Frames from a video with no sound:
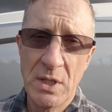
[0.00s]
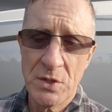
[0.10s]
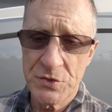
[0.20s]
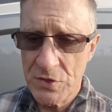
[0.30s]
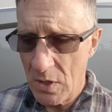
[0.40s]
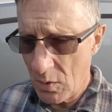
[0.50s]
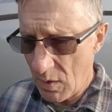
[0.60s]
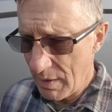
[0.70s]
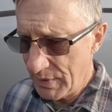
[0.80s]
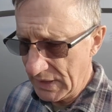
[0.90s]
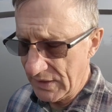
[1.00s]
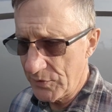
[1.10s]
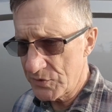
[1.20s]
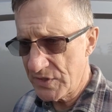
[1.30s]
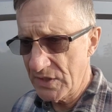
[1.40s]
So I'm going to get
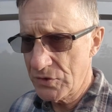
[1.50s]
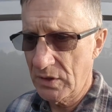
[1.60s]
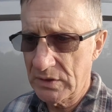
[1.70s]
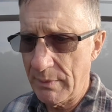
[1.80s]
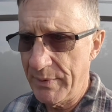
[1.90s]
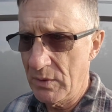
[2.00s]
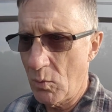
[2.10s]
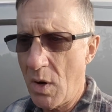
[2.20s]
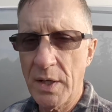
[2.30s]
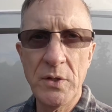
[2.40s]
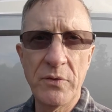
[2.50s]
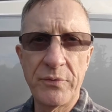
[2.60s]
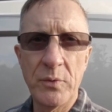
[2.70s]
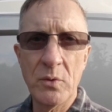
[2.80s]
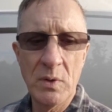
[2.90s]
those things hooked up and walk you
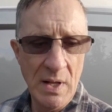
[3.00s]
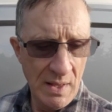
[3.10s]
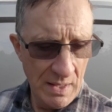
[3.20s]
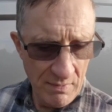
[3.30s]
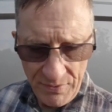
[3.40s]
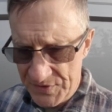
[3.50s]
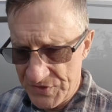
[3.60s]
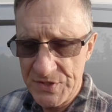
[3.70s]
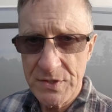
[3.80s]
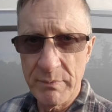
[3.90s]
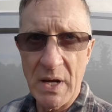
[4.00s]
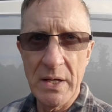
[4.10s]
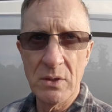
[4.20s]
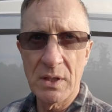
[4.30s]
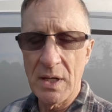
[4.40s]
through the system that I
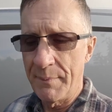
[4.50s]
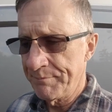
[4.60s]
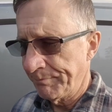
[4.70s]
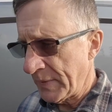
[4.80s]
hook up.